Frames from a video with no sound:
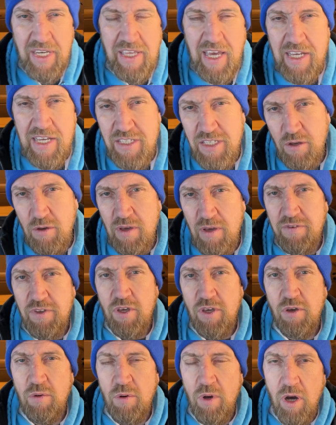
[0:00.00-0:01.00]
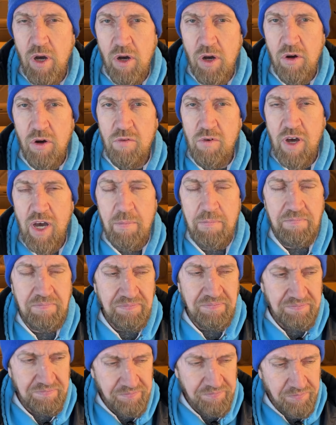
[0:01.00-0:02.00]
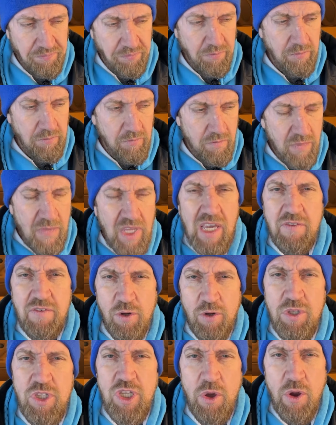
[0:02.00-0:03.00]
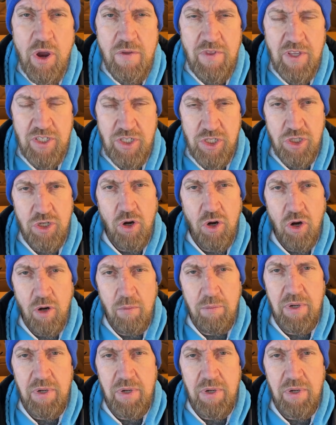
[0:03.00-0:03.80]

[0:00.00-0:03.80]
There. So if you are if you're doing this job